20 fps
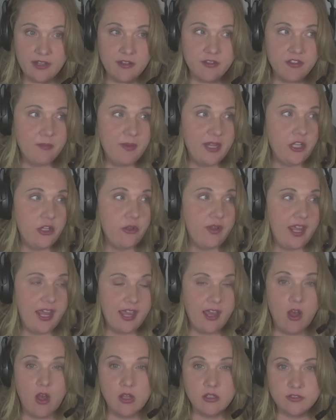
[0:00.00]
doesn't mean
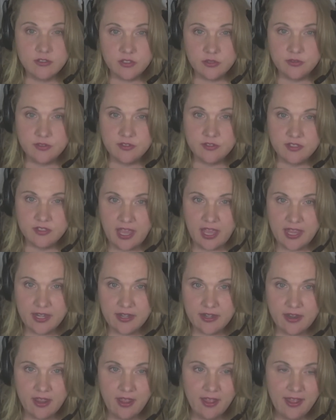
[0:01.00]
you also
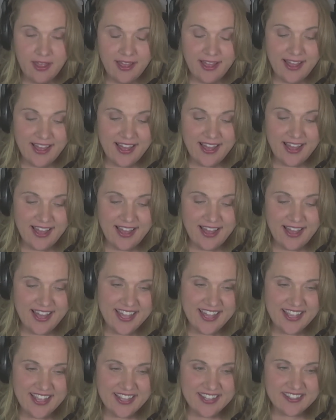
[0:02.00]
send
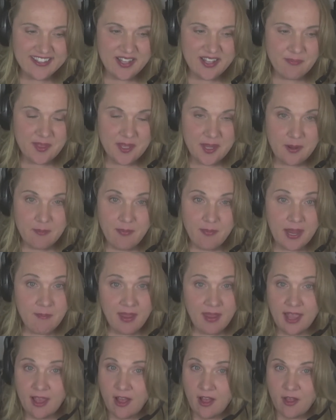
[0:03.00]
something
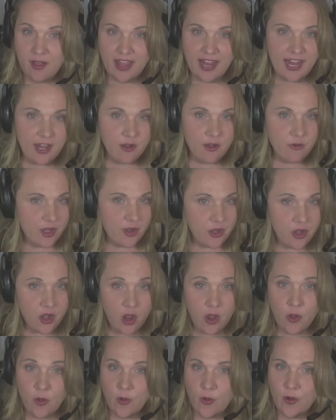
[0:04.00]
by mail, a handwritten
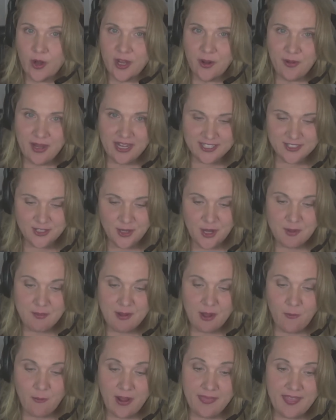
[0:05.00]
note. We can talk
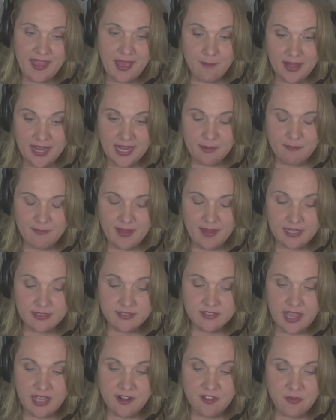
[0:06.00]
about when that might make
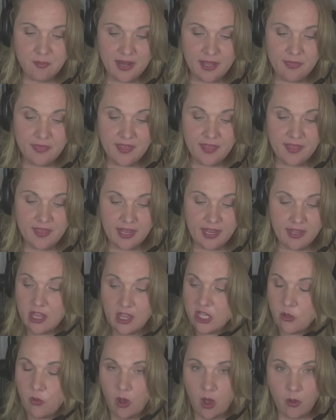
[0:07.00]
sense, but I think
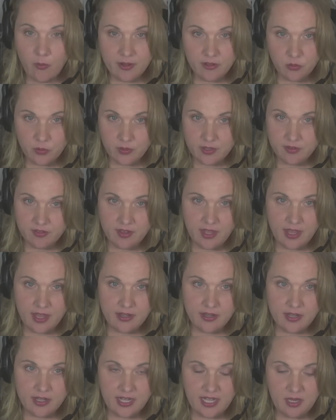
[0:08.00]
you always want to
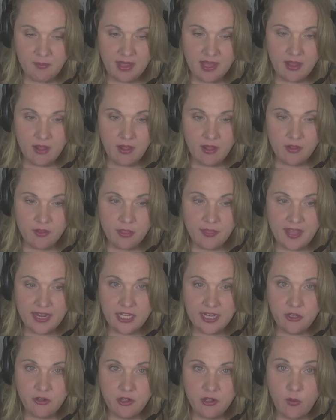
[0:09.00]
send an email
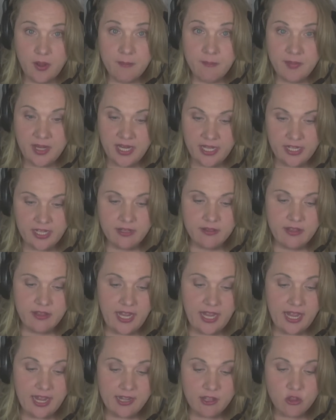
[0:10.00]
thank you note
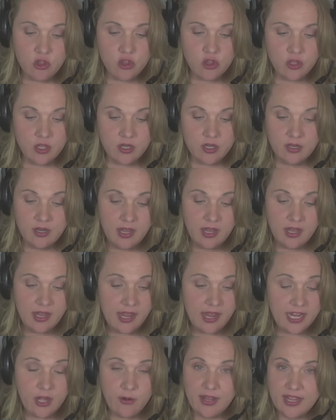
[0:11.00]
immediately. And it should,
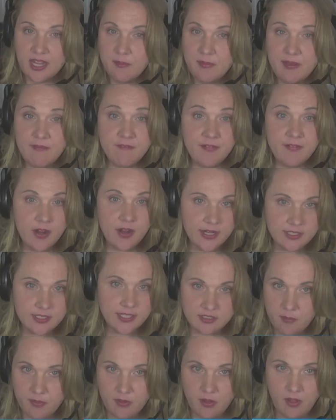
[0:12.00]
it can be very
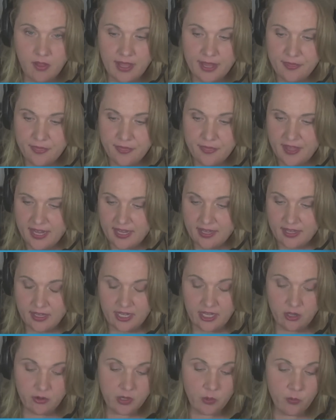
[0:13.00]
simple. I think,
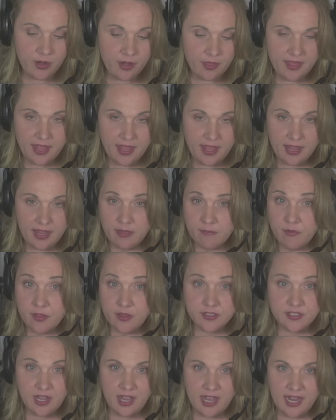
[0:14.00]
you want to thank them for
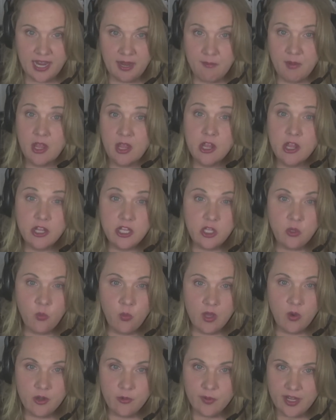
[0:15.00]
their time. You
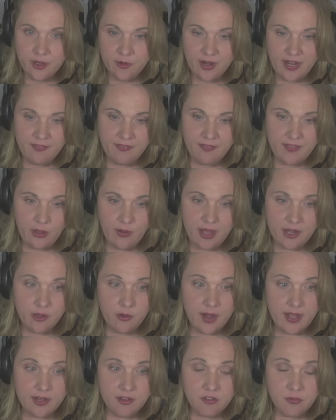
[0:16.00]
want to reiterate that you had
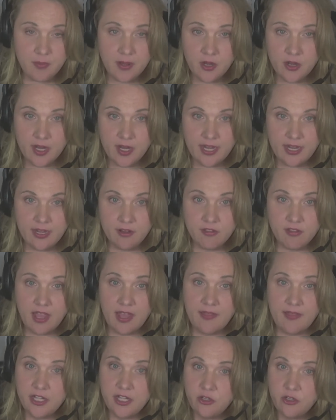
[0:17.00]
a great experience.
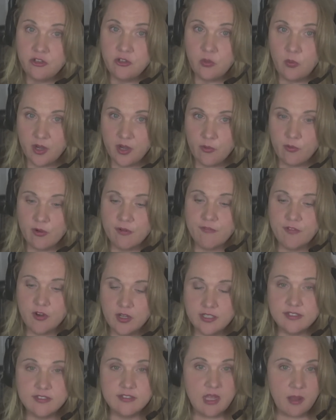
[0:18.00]
And then you do want to
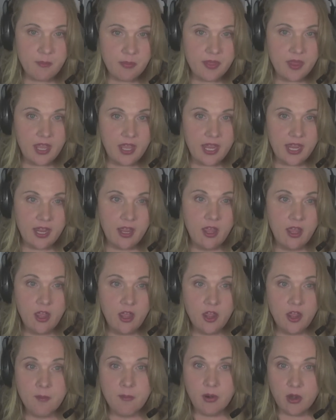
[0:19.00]
refer to something
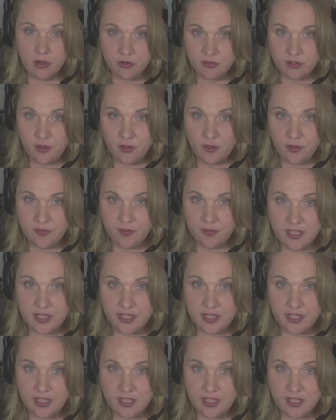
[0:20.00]
personal that